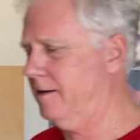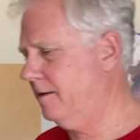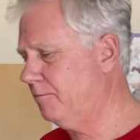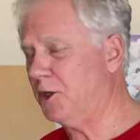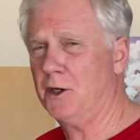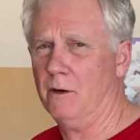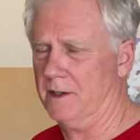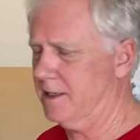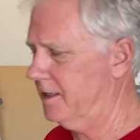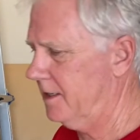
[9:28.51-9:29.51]
but don't,
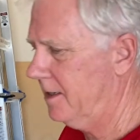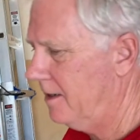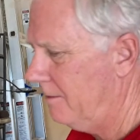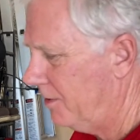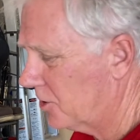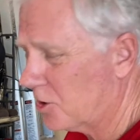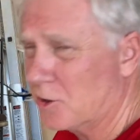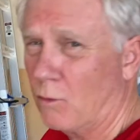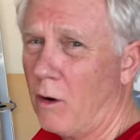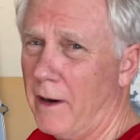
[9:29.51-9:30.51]
because there's
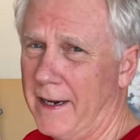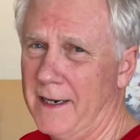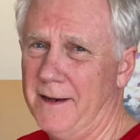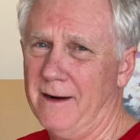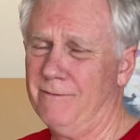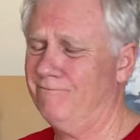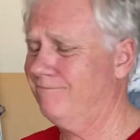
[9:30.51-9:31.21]
raw egg in there.